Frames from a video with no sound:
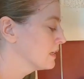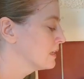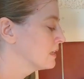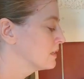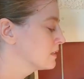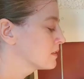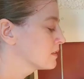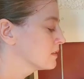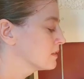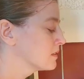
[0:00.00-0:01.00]

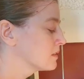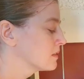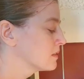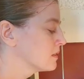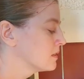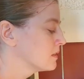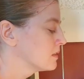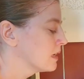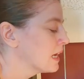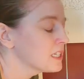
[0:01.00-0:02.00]
and
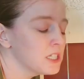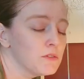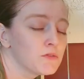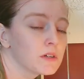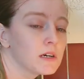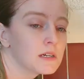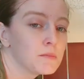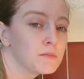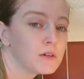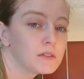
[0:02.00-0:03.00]
I actually forgot
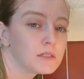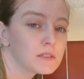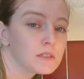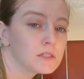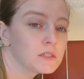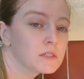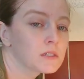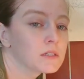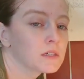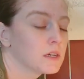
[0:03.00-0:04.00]
I bought
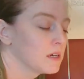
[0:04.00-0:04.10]
this.